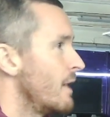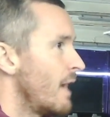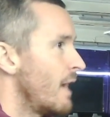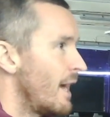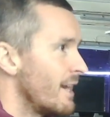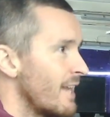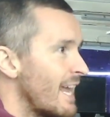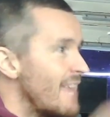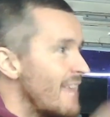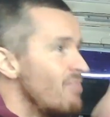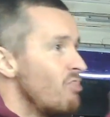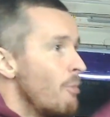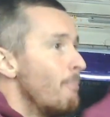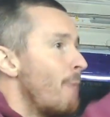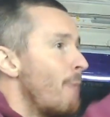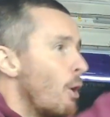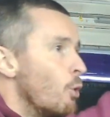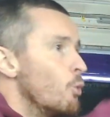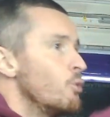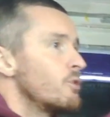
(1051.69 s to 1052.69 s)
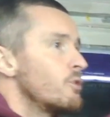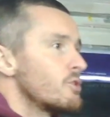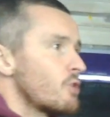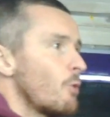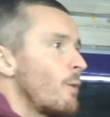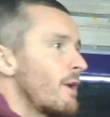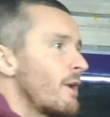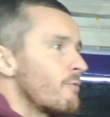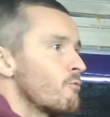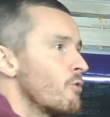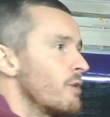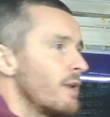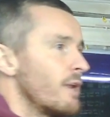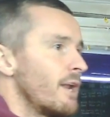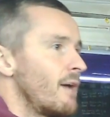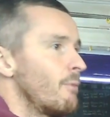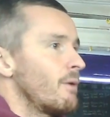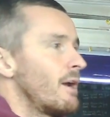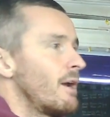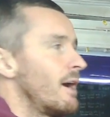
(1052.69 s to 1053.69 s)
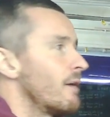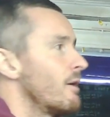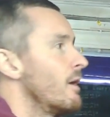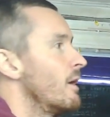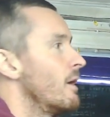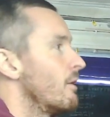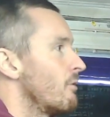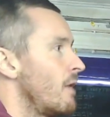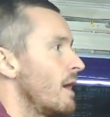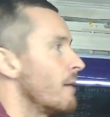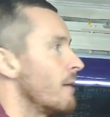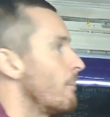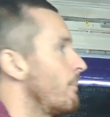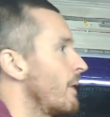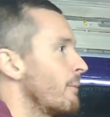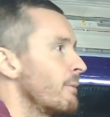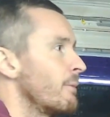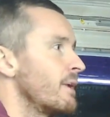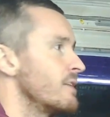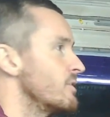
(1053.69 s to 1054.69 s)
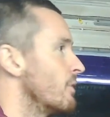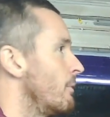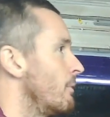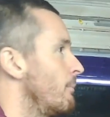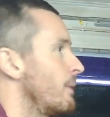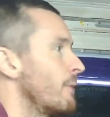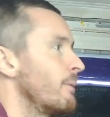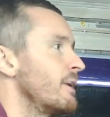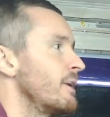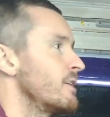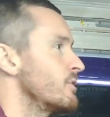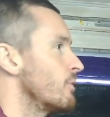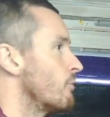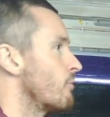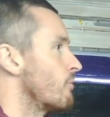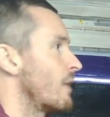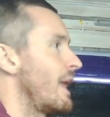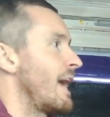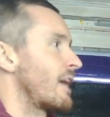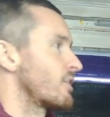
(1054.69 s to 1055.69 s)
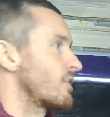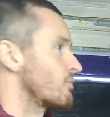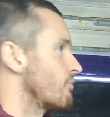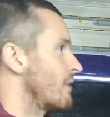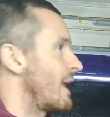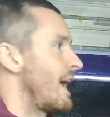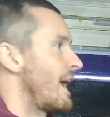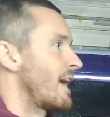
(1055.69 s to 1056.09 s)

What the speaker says: And in the mode, so when I'm running, I'll be like, right, pick my knees up, relax.